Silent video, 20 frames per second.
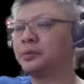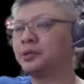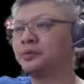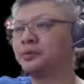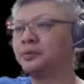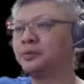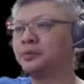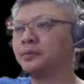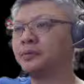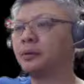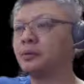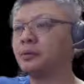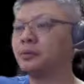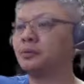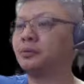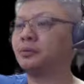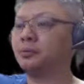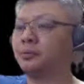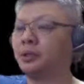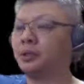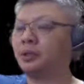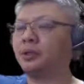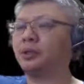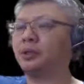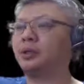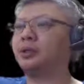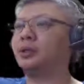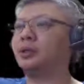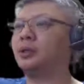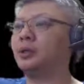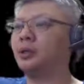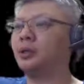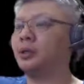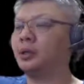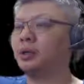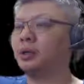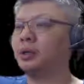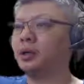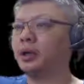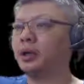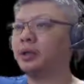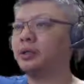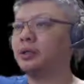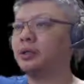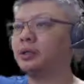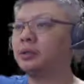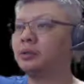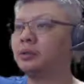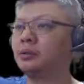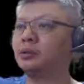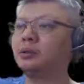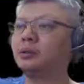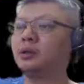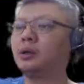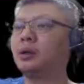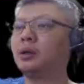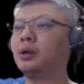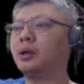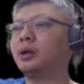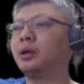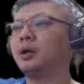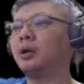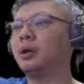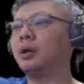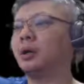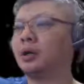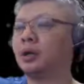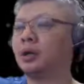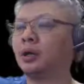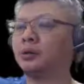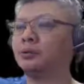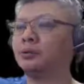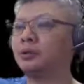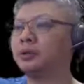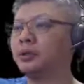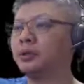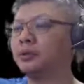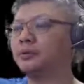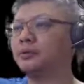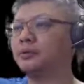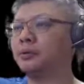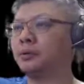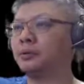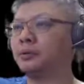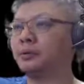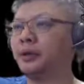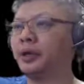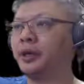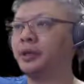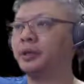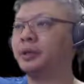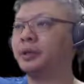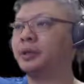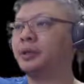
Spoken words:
plus 4 would be the ideal counter for red.